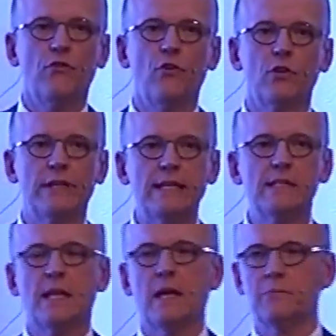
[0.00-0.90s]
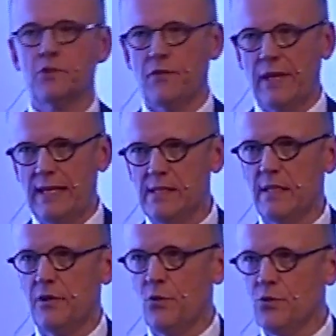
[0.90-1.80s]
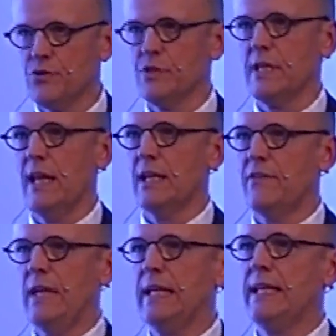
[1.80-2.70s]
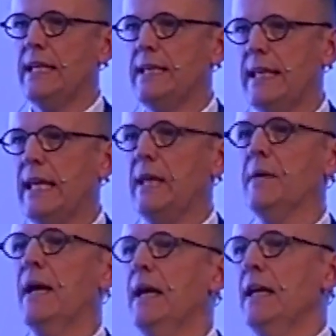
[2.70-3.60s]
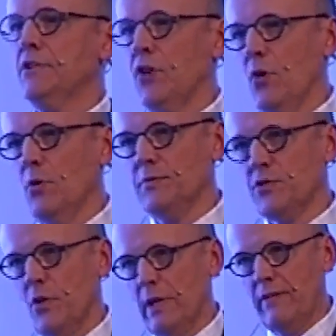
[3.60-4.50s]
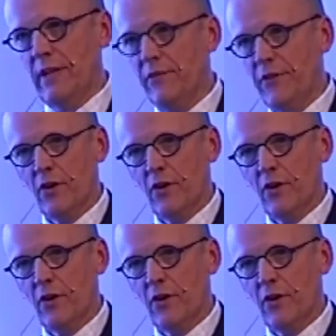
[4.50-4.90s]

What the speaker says: for these types of institutions like VTT. So even if